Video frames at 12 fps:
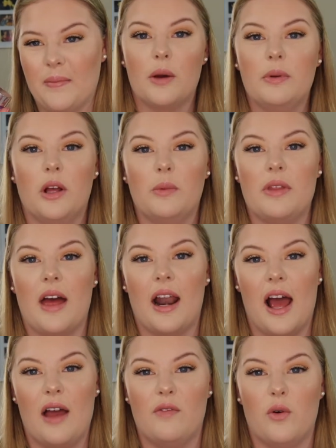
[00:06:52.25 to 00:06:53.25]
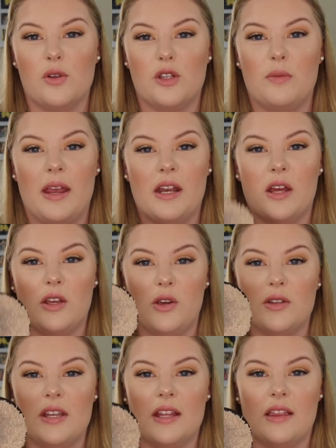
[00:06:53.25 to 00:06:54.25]
Go along with that, I have also been
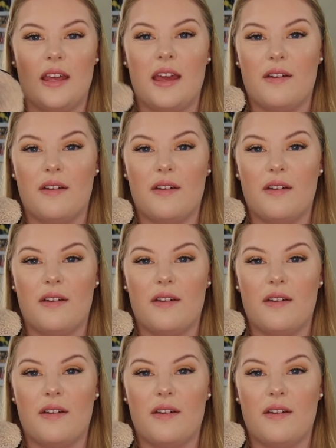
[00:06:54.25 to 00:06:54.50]
using the